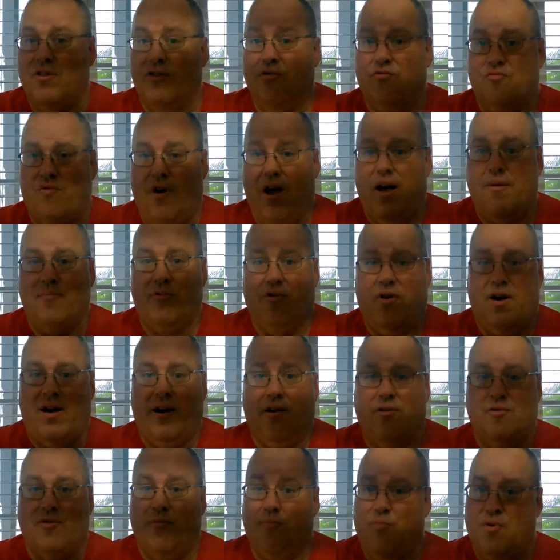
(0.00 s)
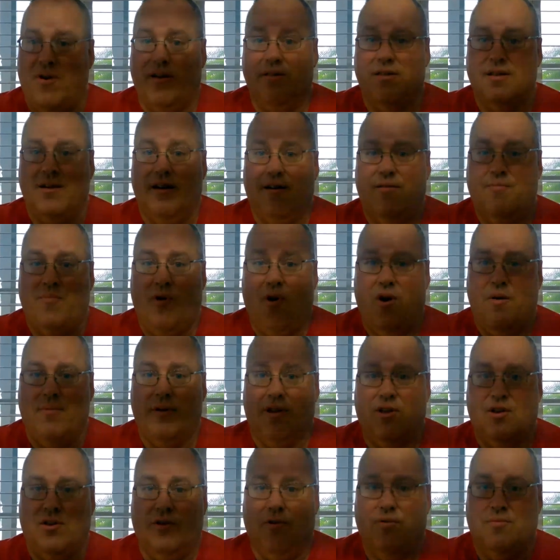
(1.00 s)
is Rob Crowder, the President of
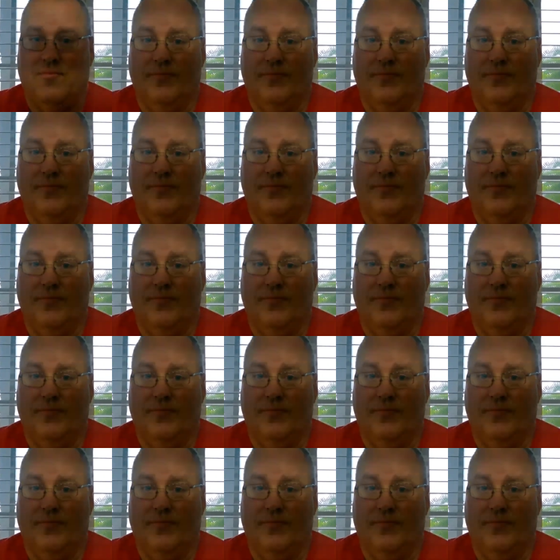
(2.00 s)
Barbecue.